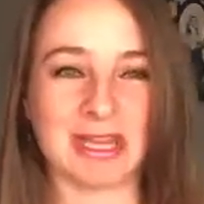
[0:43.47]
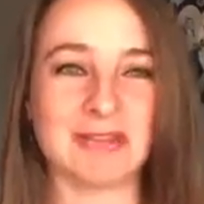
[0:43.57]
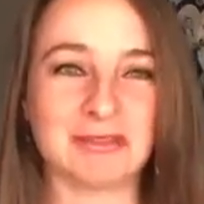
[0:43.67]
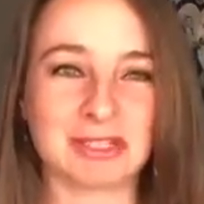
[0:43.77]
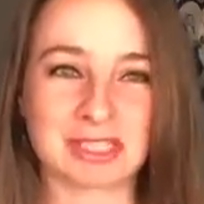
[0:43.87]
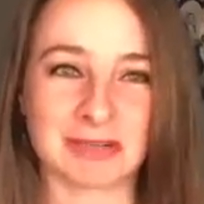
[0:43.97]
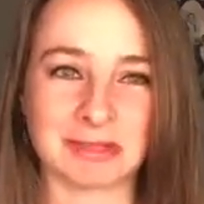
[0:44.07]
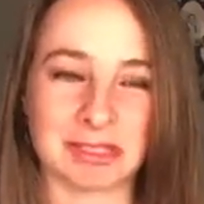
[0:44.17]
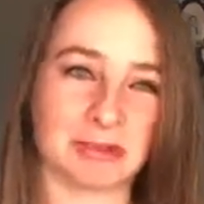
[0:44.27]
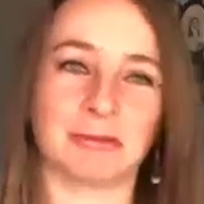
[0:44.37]
If you're
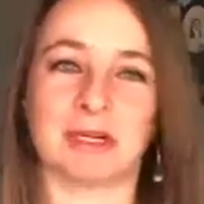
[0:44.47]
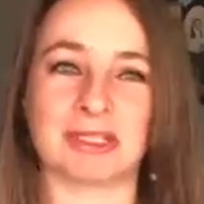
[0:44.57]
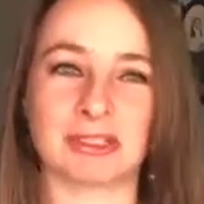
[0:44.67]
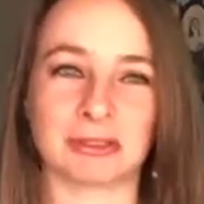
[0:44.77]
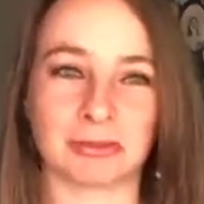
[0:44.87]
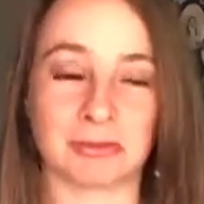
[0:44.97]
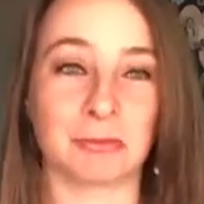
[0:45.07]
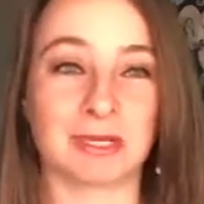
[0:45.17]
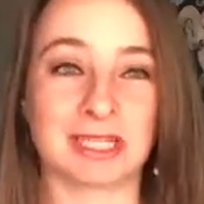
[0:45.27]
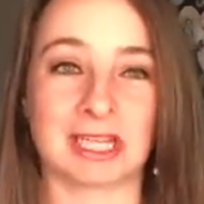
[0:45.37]
someone who wants to
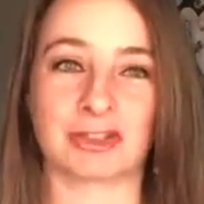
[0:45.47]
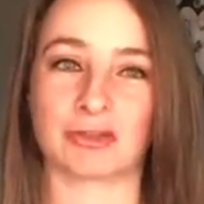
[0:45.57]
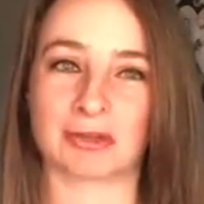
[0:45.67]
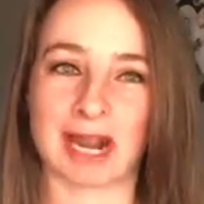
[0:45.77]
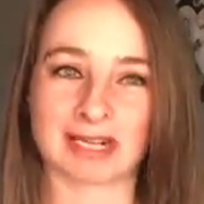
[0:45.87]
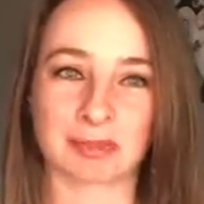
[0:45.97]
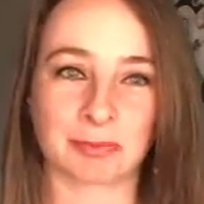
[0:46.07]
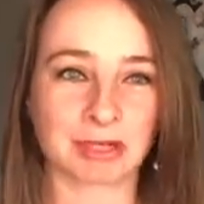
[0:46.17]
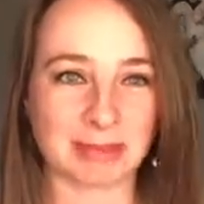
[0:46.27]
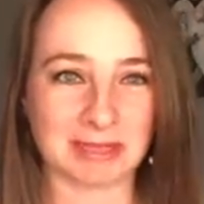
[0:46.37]
really attract
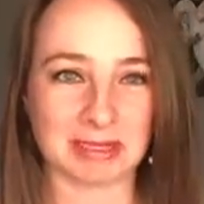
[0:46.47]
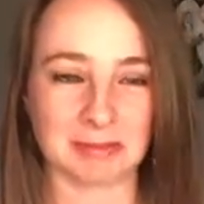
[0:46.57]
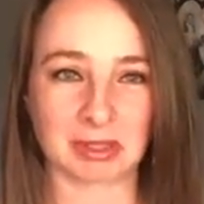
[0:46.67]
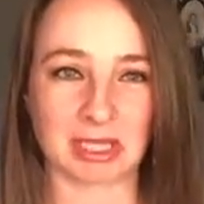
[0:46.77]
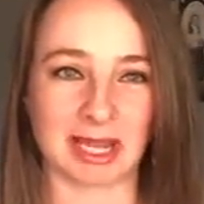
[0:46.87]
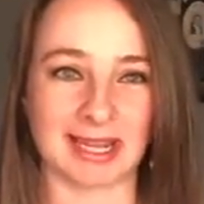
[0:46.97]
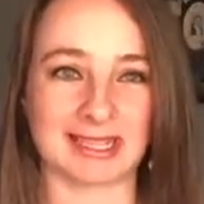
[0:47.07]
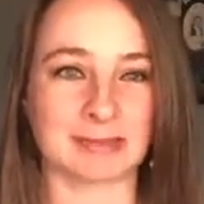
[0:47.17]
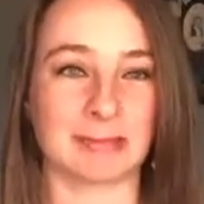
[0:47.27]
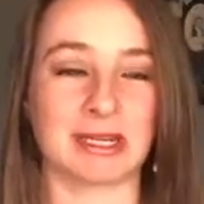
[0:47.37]
premium
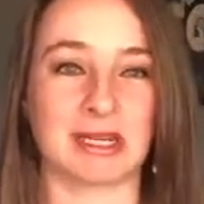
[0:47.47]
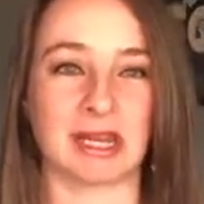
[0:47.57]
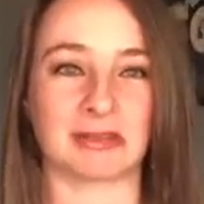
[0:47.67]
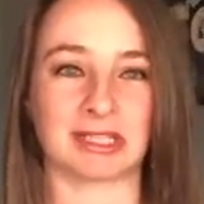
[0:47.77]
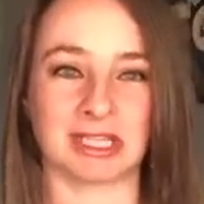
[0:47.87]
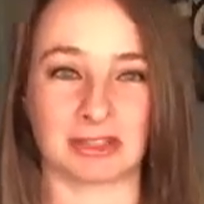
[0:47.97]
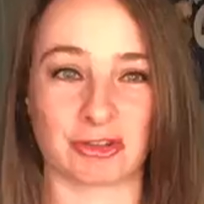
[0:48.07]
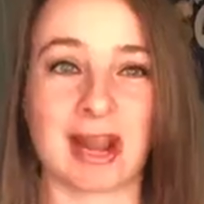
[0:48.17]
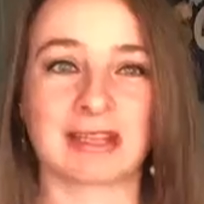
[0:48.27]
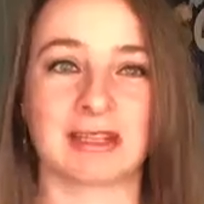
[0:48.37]
clients, but not only
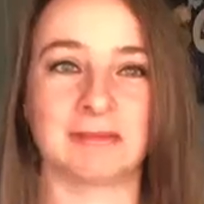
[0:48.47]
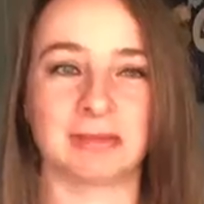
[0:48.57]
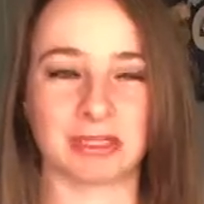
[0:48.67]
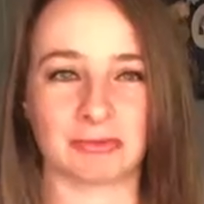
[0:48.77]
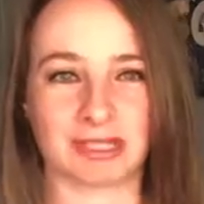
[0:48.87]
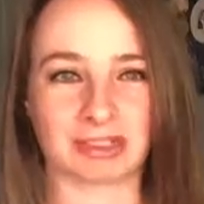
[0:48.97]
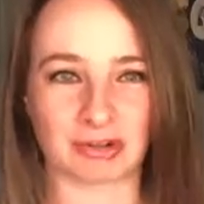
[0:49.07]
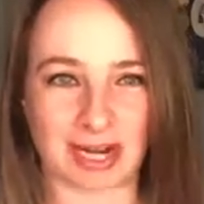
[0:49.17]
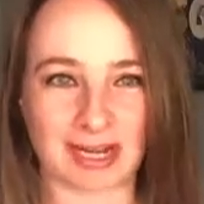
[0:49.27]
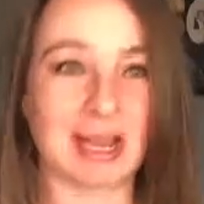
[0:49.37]
attract them, but
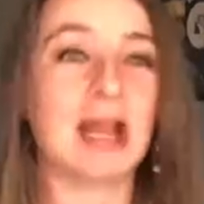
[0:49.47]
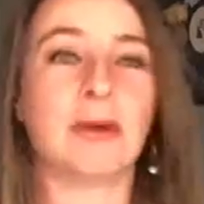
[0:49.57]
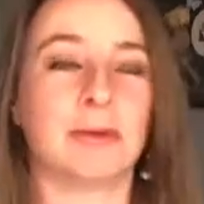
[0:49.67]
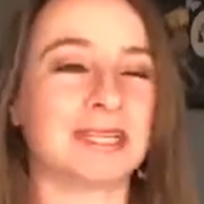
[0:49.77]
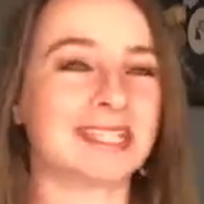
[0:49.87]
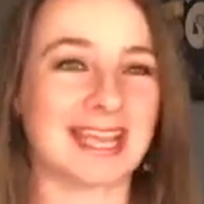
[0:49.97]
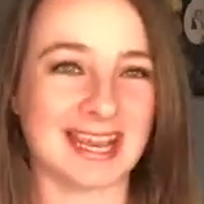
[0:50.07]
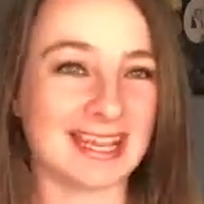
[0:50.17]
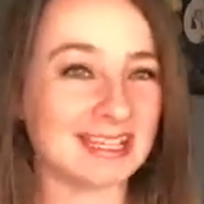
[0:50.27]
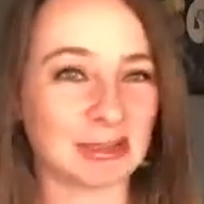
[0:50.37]

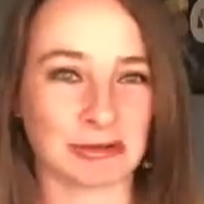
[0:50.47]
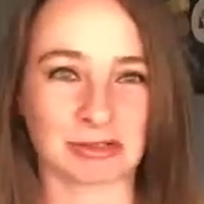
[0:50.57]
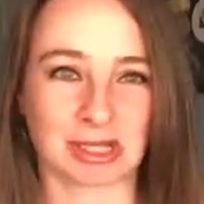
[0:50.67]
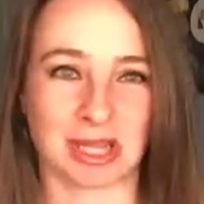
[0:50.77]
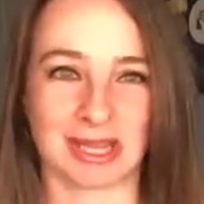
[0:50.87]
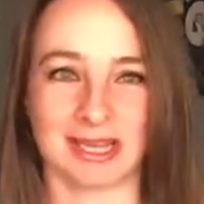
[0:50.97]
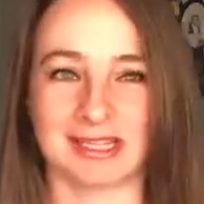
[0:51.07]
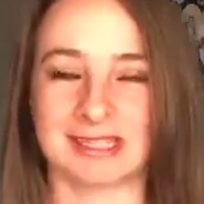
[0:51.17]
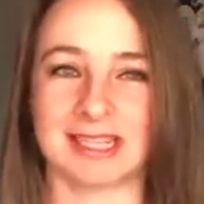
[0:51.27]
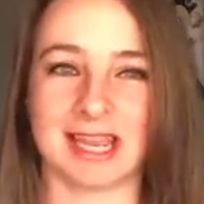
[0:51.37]
retain those
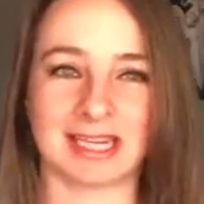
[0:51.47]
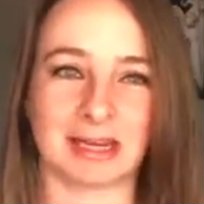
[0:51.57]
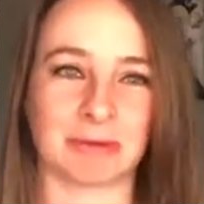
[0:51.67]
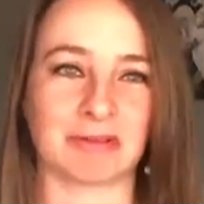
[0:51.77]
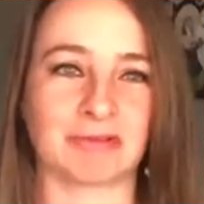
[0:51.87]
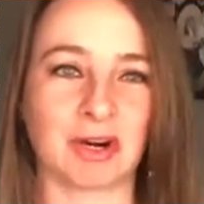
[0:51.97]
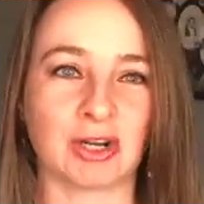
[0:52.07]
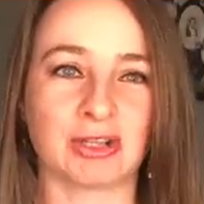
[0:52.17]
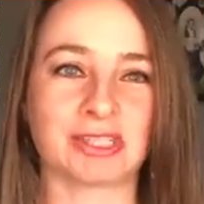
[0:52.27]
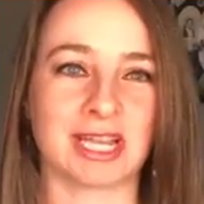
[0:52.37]
clients and get
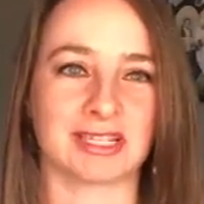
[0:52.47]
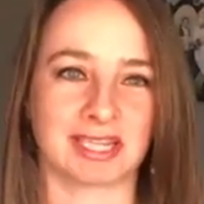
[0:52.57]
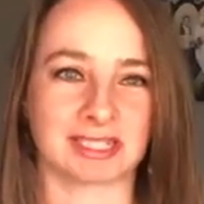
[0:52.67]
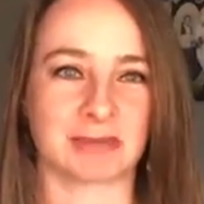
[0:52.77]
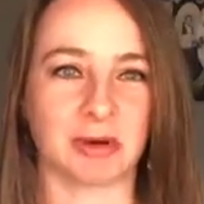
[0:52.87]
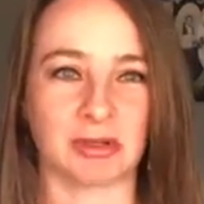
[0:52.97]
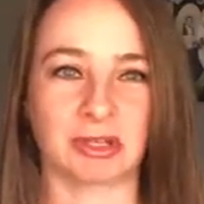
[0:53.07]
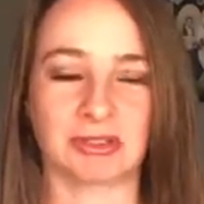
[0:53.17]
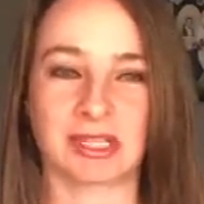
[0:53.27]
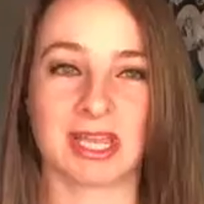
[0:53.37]
referrals and
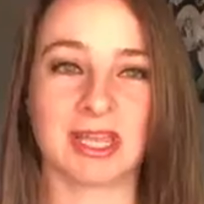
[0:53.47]
testimonials,